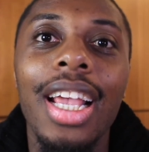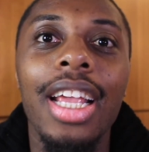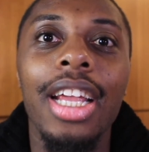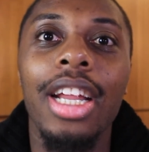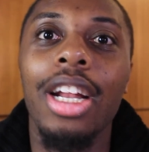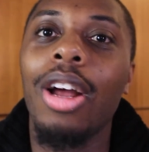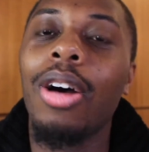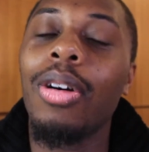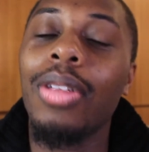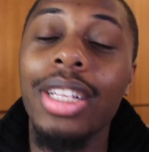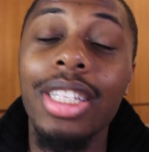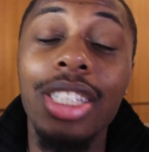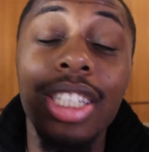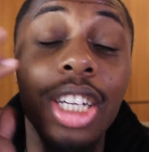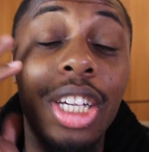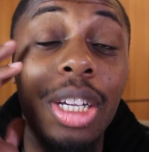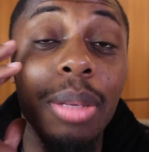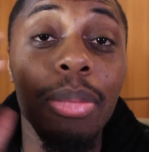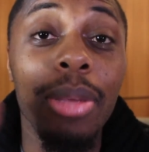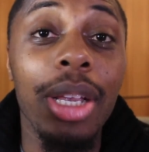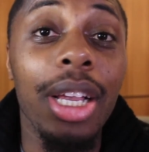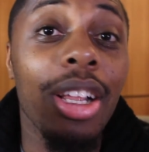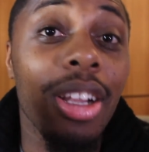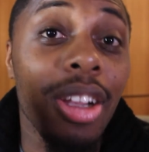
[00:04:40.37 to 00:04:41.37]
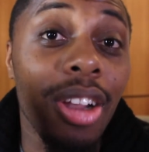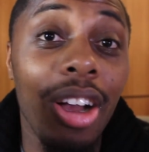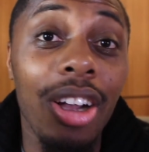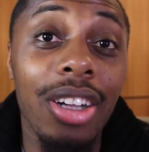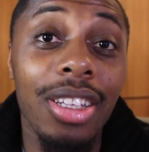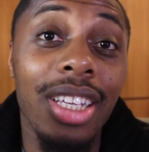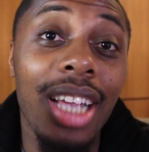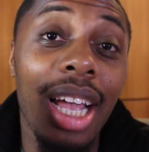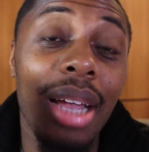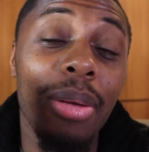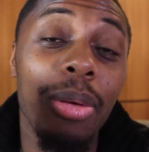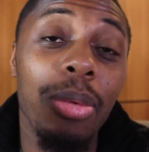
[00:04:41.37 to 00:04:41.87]
You know, it took me a
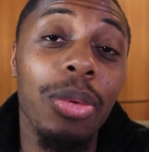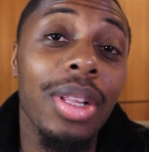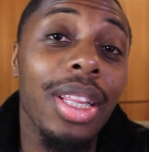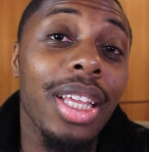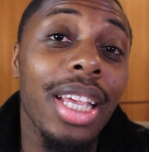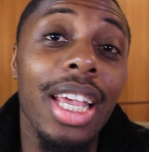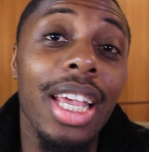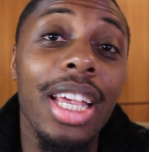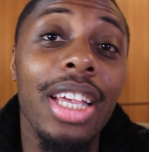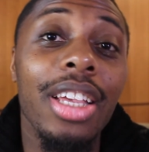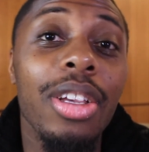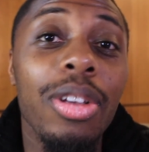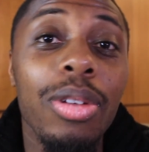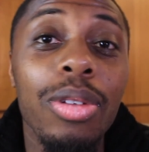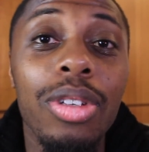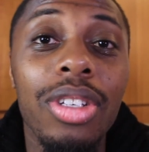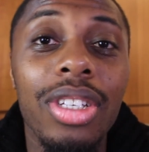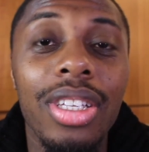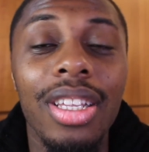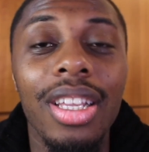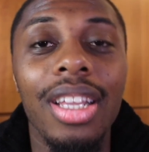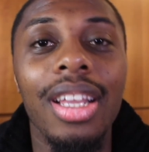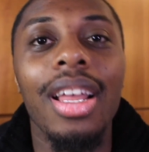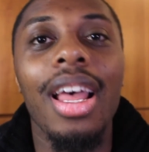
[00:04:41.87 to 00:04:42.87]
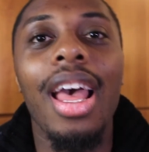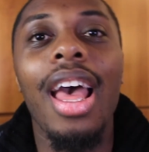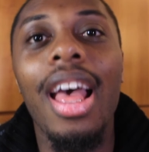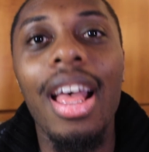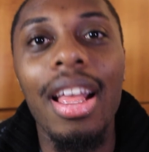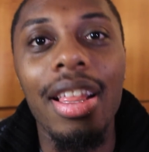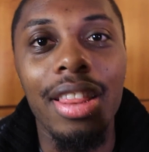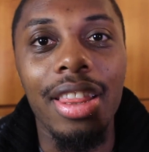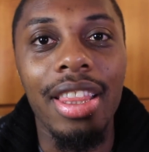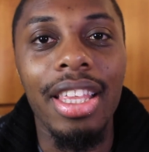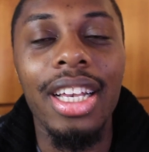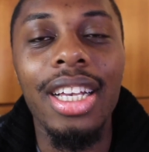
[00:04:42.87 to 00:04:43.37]
long time to really get used to
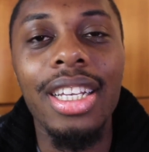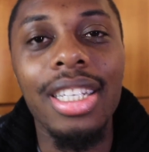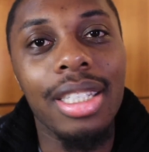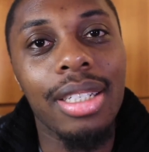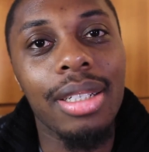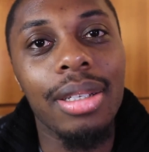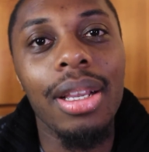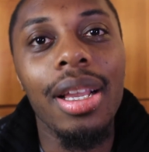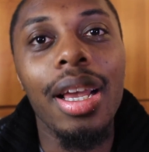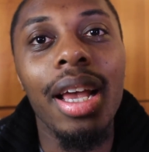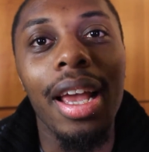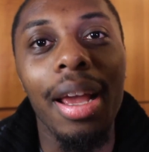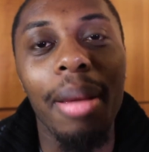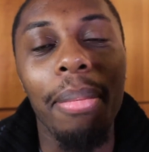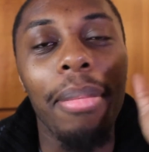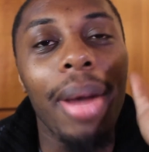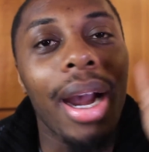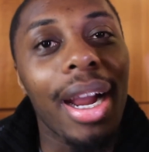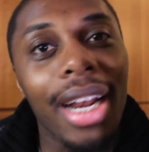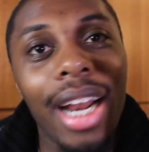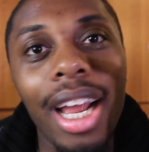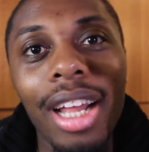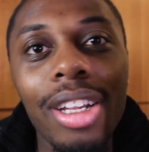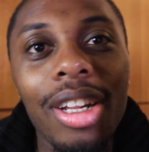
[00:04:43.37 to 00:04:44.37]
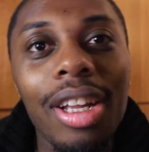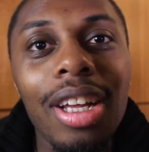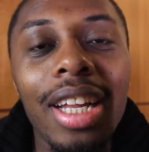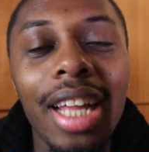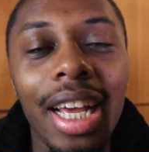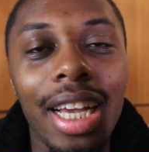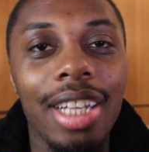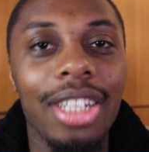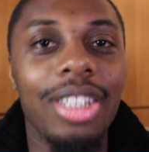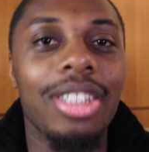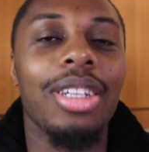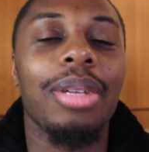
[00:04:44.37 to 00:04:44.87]
the this, it might not look
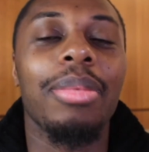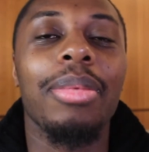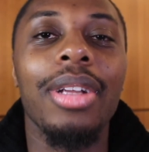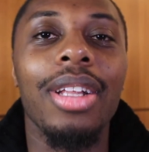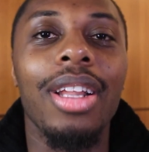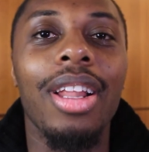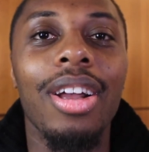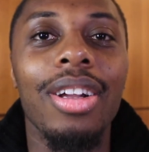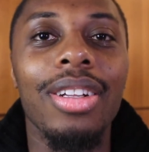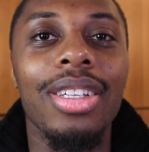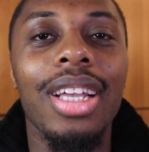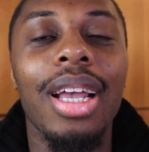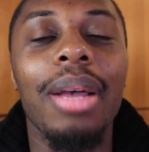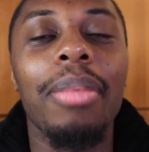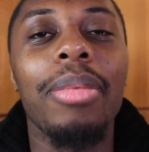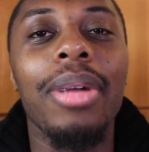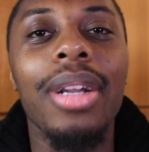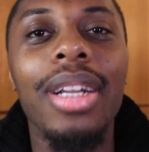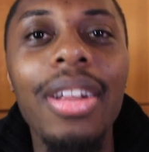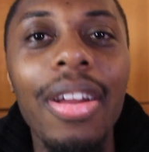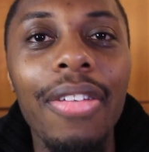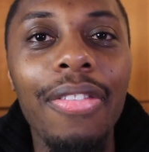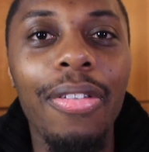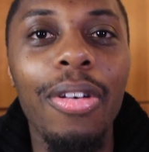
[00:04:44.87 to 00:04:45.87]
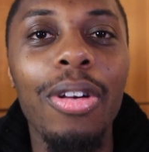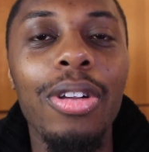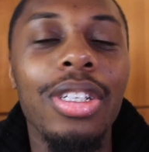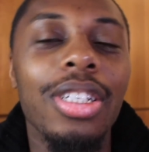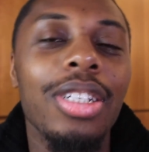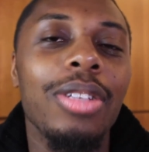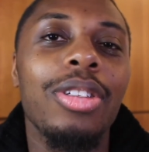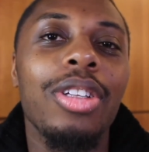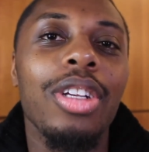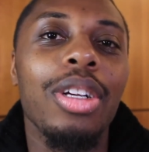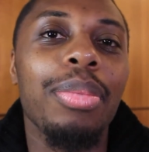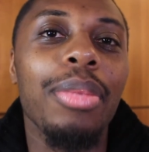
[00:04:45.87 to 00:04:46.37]
like it took me a long time, but at first
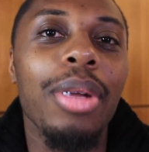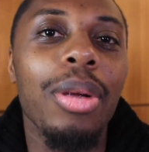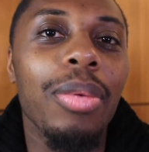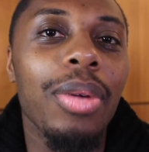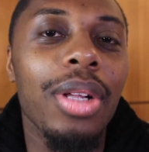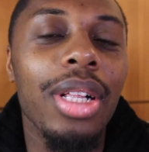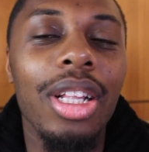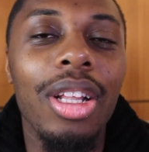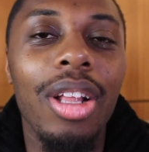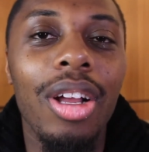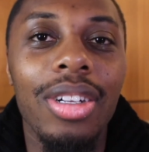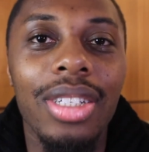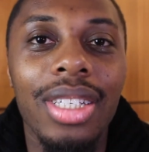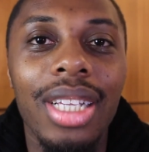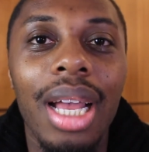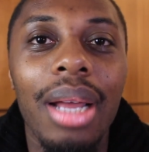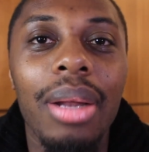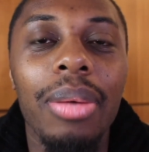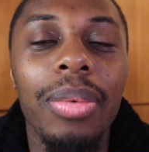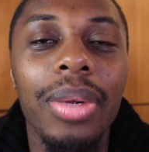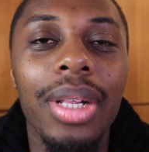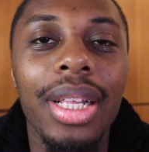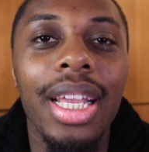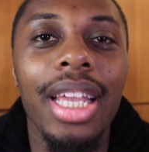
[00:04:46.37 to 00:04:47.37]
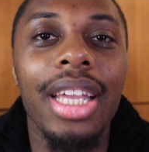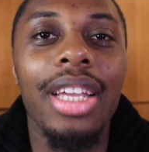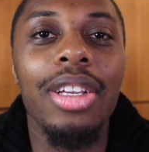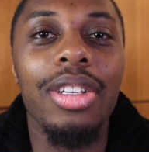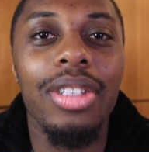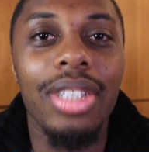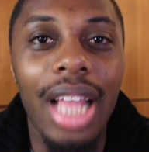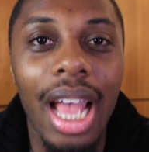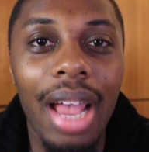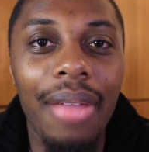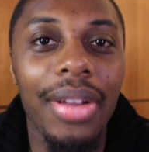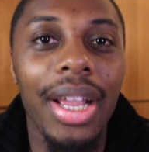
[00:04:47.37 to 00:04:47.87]
it took me a really long time to really get
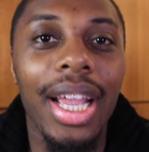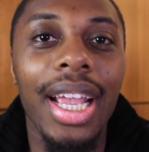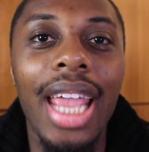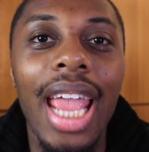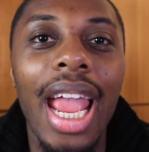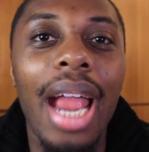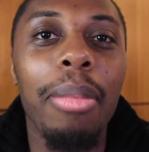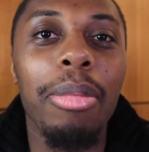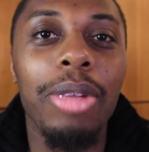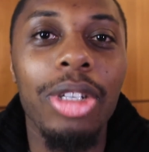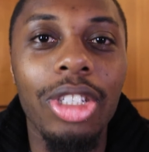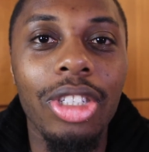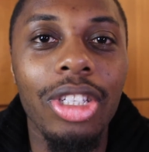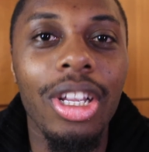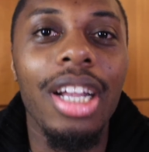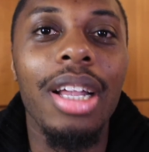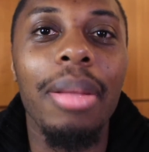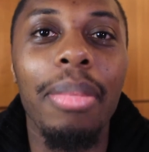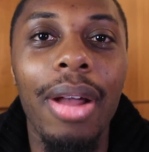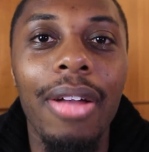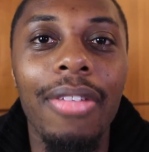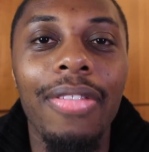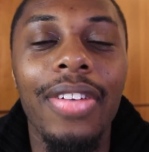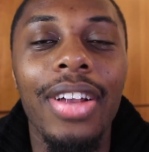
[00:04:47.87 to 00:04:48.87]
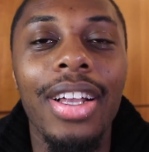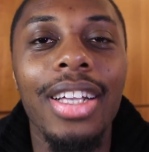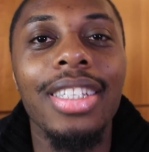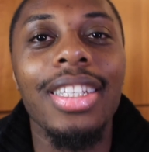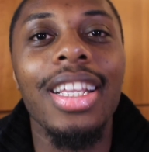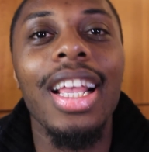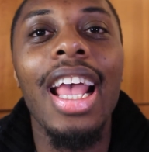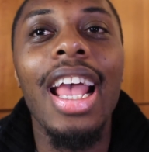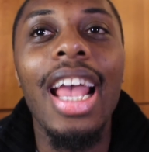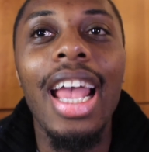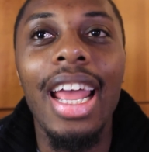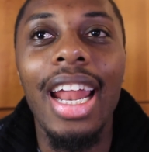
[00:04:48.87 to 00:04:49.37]
used to having a camera stuck in my face
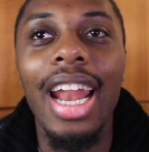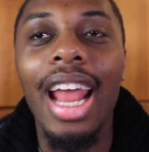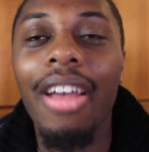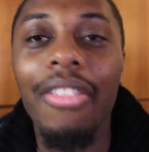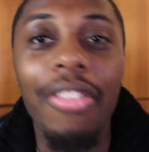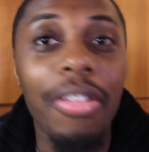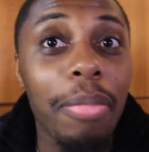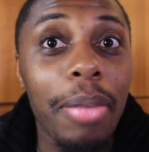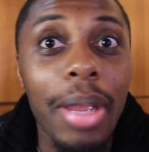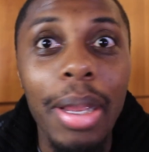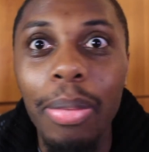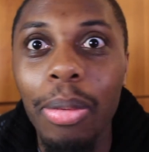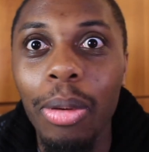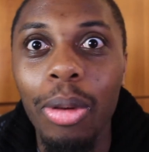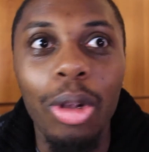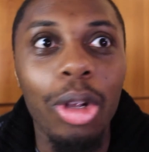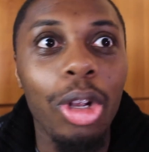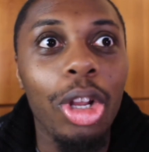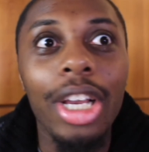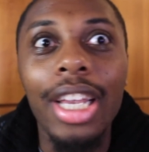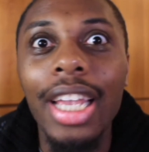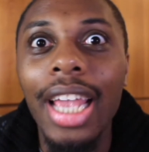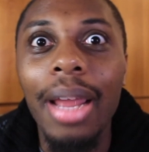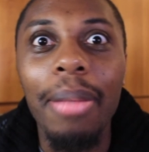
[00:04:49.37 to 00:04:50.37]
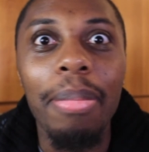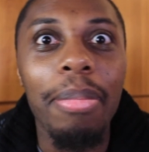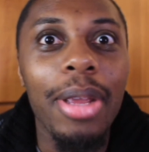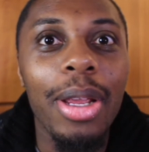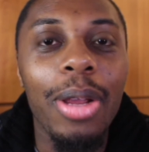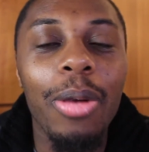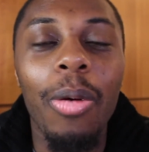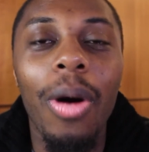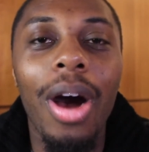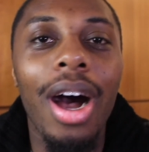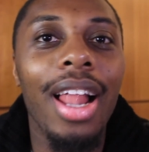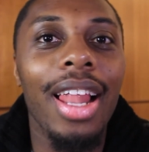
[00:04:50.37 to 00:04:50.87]
and having people look at
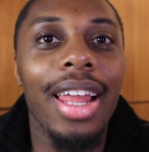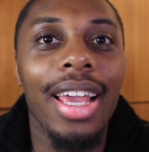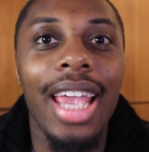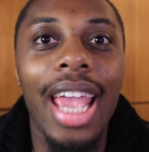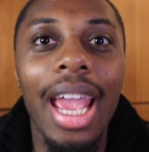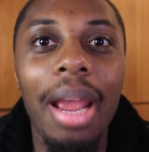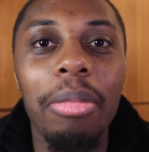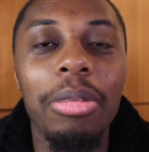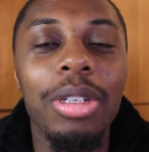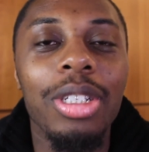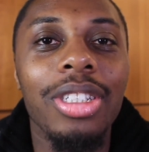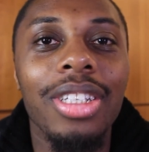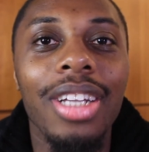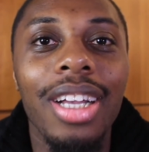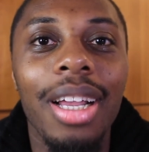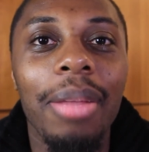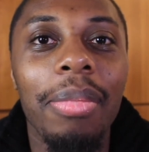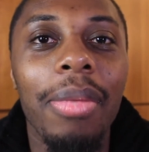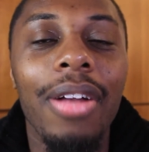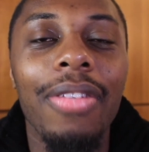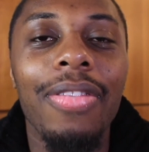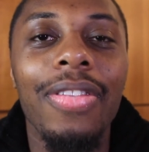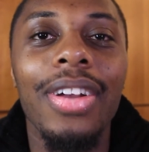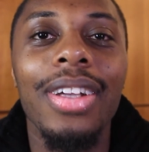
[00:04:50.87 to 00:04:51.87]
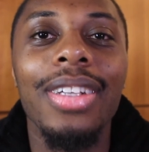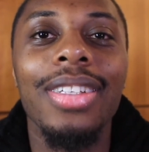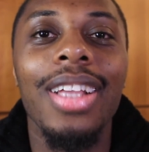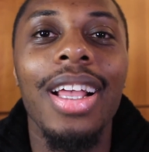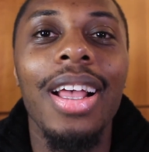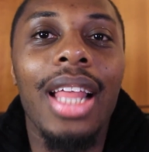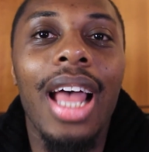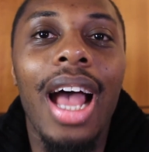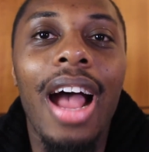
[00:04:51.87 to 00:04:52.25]
me while a camera's stuck in my face.